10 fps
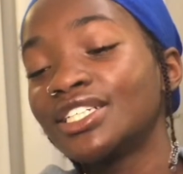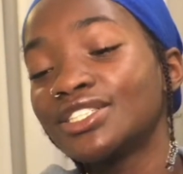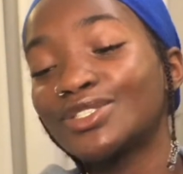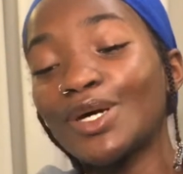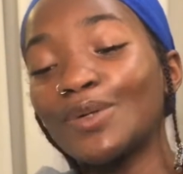
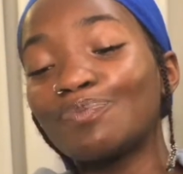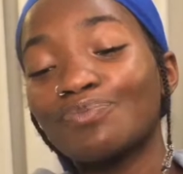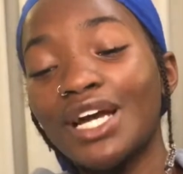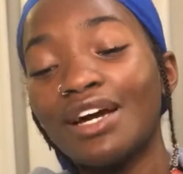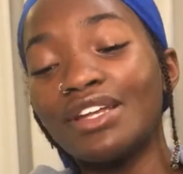So,
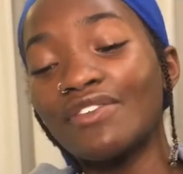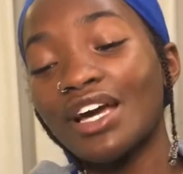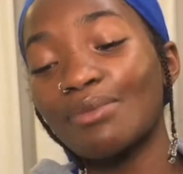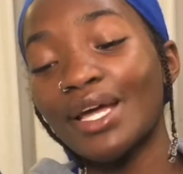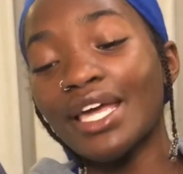never
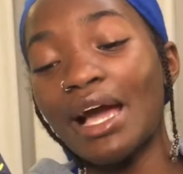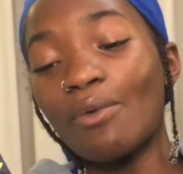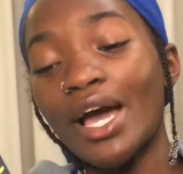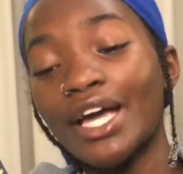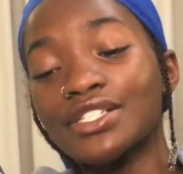gotten my cat
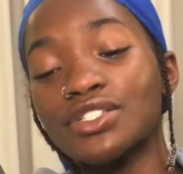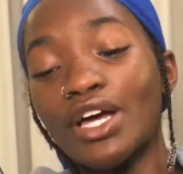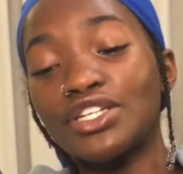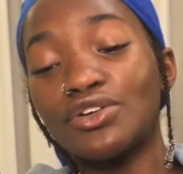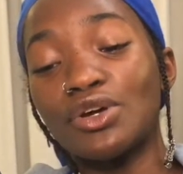wax, so I
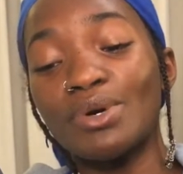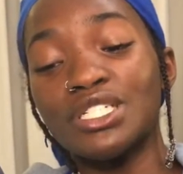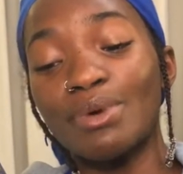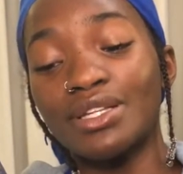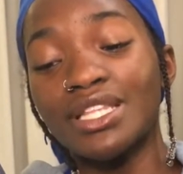don't know much
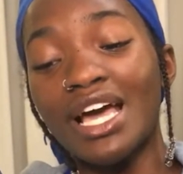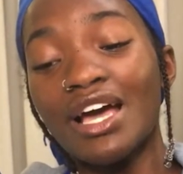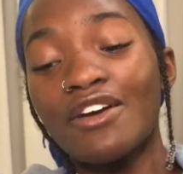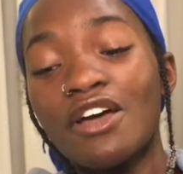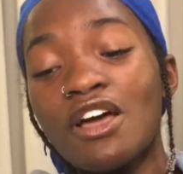about
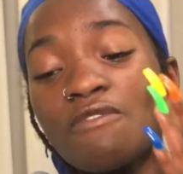that.